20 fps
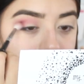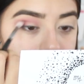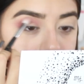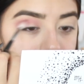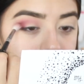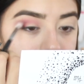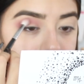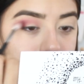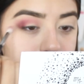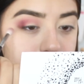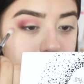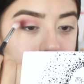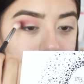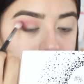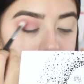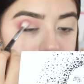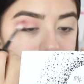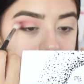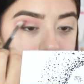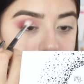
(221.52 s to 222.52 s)
What you want to do
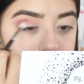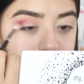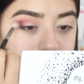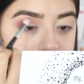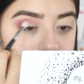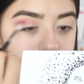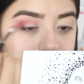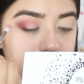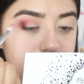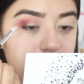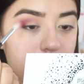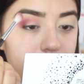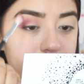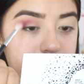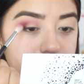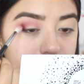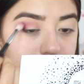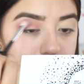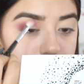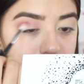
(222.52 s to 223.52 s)
is just start off
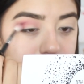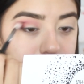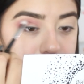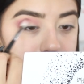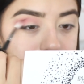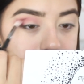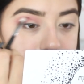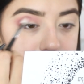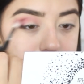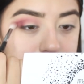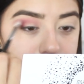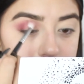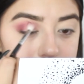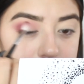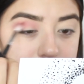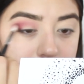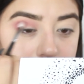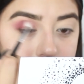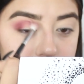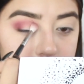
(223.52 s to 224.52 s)
with a little bit,
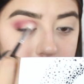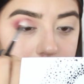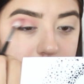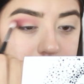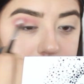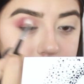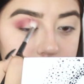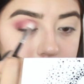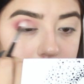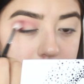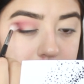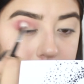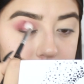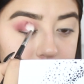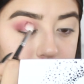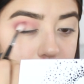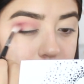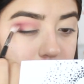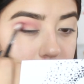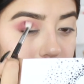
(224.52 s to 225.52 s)
blend that in, take a little bit
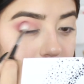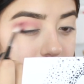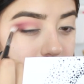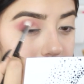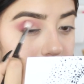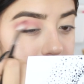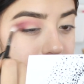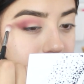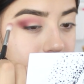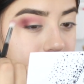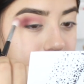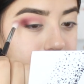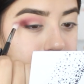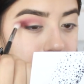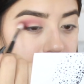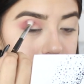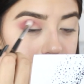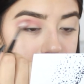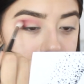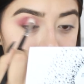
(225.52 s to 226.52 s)
more, add
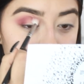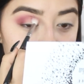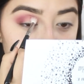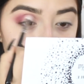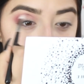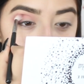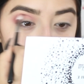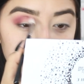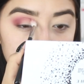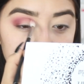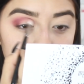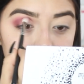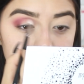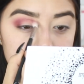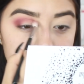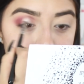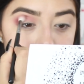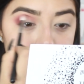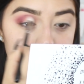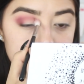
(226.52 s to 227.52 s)
it, blend that one in,
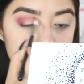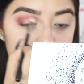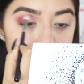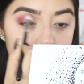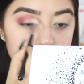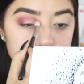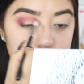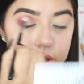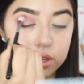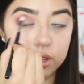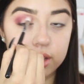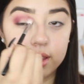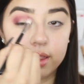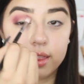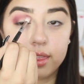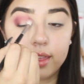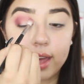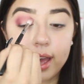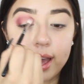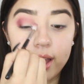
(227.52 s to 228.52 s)
and just
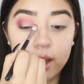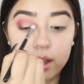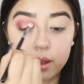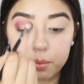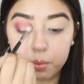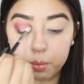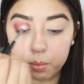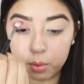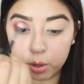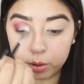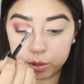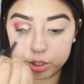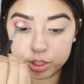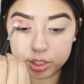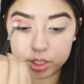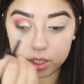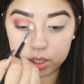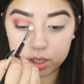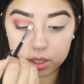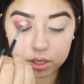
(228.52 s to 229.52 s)
that
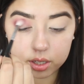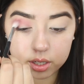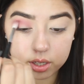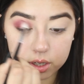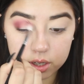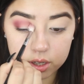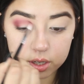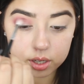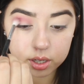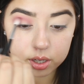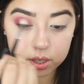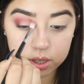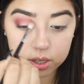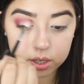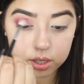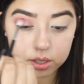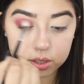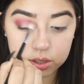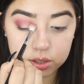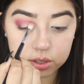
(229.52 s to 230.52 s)
motion
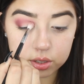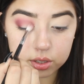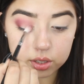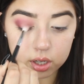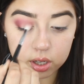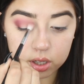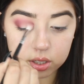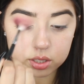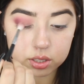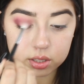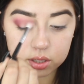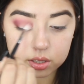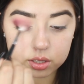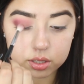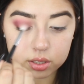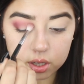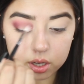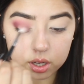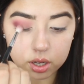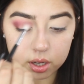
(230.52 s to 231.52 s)

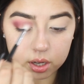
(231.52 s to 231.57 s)
just